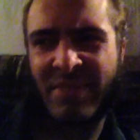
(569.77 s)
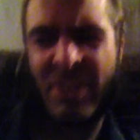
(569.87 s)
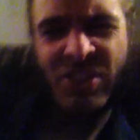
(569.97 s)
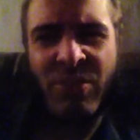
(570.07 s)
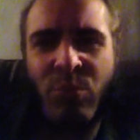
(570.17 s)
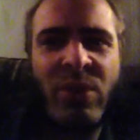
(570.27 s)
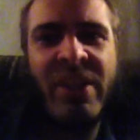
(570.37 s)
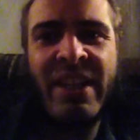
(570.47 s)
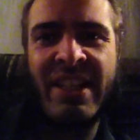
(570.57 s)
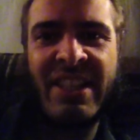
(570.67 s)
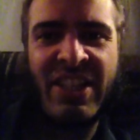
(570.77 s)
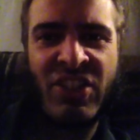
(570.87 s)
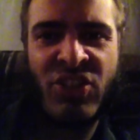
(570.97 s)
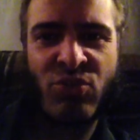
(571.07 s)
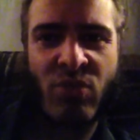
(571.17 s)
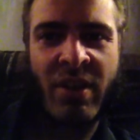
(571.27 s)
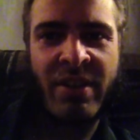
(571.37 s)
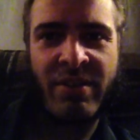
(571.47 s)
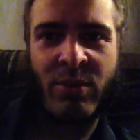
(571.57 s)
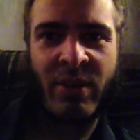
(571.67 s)
Just a really
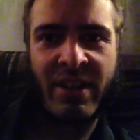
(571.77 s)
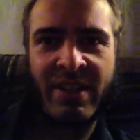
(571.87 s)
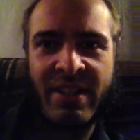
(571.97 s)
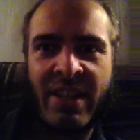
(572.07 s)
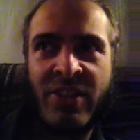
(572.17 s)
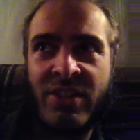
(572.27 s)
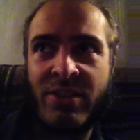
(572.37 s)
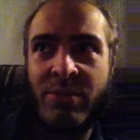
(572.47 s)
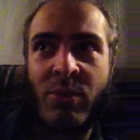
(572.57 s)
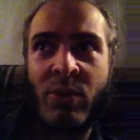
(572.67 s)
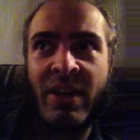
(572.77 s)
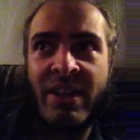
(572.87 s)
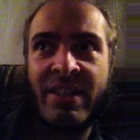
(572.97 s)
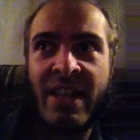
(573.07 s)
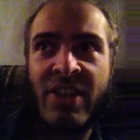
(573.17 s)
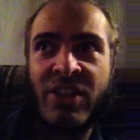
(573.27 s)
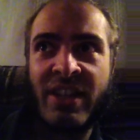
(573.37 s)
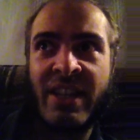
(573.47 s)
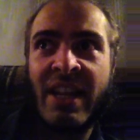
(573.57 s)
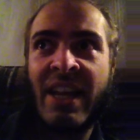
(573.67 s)
destructive organization, or
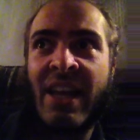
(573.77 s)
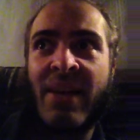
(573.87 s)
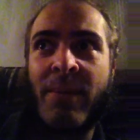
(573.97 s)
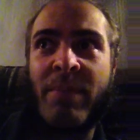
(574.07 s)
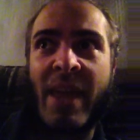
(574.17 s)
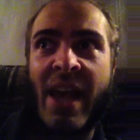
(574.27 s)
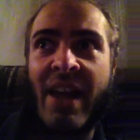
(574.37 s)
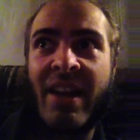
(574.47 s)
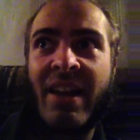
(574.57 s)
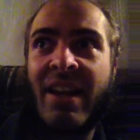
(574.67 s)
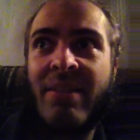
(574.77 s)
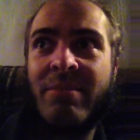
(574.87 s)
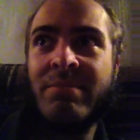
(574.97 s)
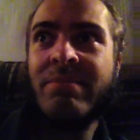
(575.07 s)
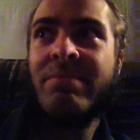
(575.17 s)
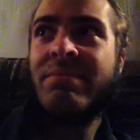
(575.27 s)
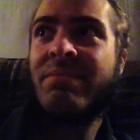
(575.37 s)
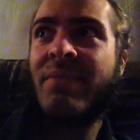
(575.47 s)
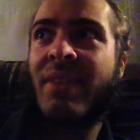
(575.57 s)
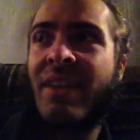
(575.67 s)
organization that,
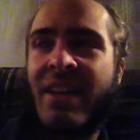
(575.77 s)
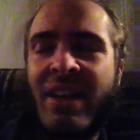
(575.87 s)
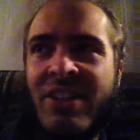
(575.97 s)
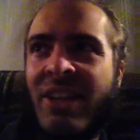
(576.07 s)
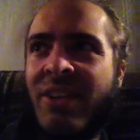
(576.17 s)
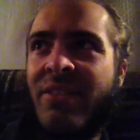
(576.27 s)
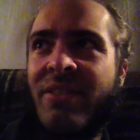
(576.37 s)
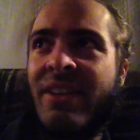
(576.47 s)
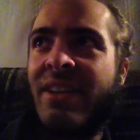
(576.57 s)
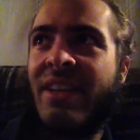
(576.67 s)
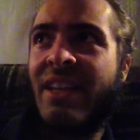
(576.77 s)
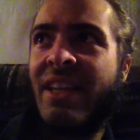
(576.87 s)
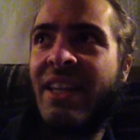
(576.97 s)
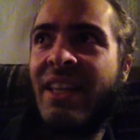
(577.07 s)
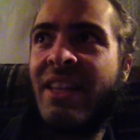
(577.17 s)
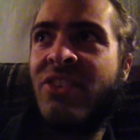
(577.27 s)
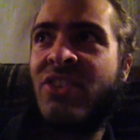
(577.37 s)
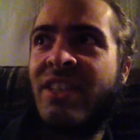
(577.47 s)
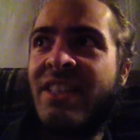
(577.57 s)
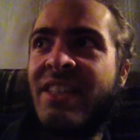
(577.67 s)
gosh, I don't even, it's
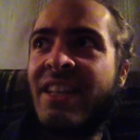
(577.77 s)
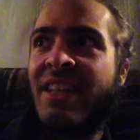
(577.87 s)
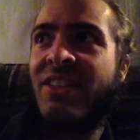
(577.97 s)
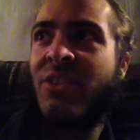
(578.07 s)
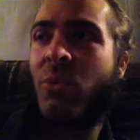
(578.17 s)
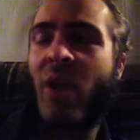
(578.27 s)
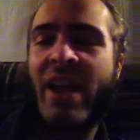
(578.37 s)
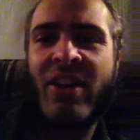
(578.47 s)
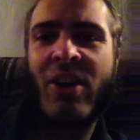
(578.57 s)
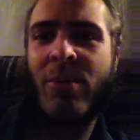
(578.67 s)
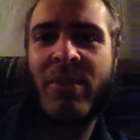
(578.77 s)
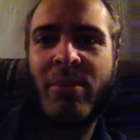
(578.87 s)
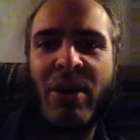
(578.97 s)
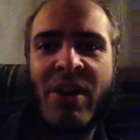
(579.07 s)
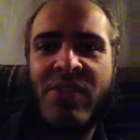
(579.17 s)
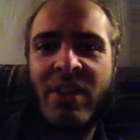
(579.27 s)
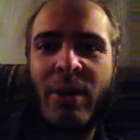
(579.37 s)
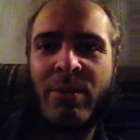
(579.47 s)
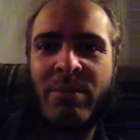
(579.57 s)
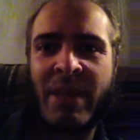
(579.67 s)
just, it's the right arm of the boss
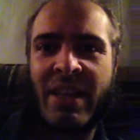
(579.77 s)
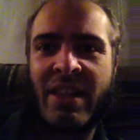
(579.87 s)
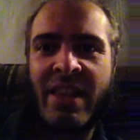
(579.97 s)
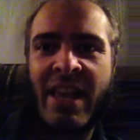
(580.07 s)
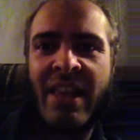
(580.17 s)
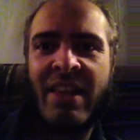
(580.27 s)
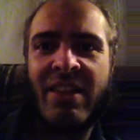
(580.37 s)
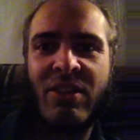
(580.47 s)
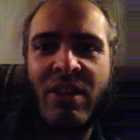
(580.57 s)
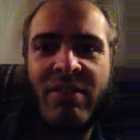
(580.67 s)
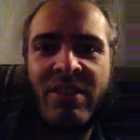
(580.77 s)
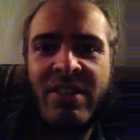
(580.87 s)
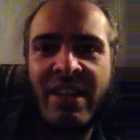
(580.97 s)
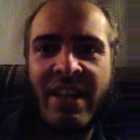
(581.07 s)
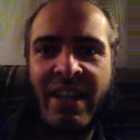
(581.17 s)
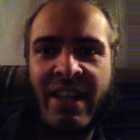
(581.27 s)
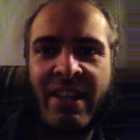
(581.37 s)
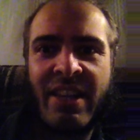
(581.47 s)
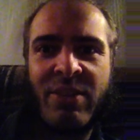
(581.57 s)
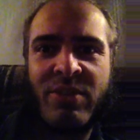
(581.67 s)
cops, man. They love the CIA.
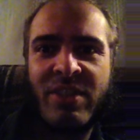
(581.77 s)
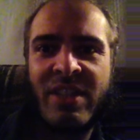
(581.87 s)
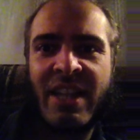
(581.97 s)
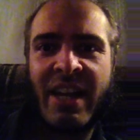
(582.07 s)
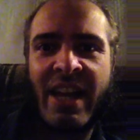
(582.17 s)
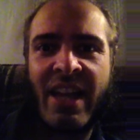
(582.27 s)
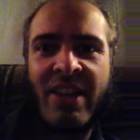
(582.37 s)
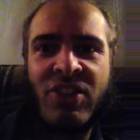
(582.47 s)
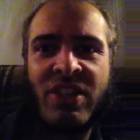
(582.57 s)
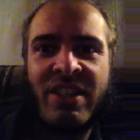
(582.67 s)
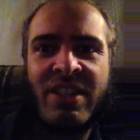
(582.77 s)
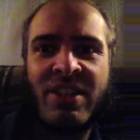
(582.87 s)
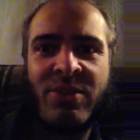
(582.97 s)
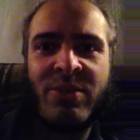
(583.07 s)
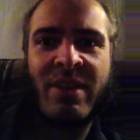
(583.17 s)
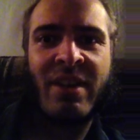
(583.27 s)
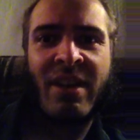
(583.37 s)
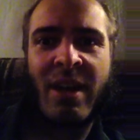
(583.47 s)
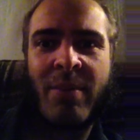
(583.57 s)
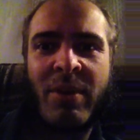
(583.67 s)
They use the CIA just to,
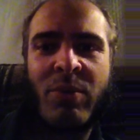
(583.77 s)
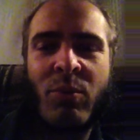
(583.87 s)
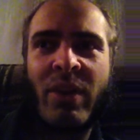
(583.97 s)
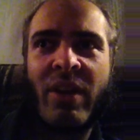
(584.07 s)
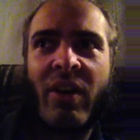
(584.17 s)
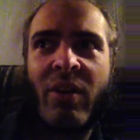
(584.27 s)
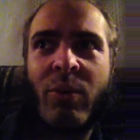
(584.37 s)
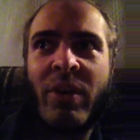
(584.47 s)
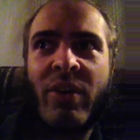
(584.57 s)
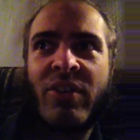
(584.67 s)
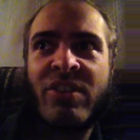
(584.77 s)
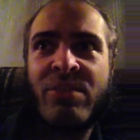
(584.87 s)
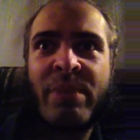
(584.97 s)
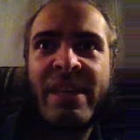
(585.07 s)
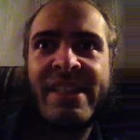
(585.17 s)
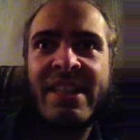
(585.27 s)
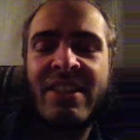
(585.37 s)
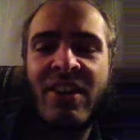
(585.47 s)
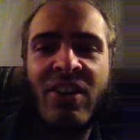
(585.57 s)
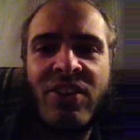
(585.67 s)
I mean, we are a
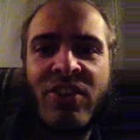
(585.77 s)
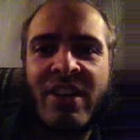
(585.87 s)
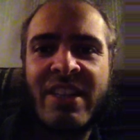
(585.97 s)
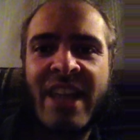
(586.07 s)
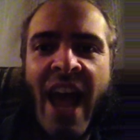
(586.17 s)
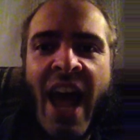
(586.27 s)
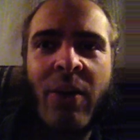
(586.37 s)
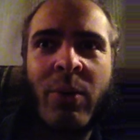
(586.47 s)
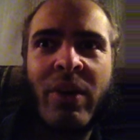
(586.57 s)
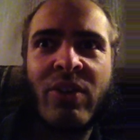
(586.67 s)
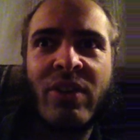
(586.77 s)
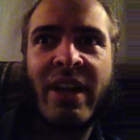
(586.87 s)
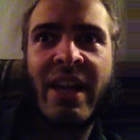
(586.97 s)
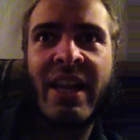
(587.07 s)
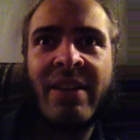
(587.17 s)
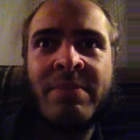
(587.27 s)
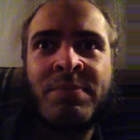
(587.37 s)
species under attack. We are like,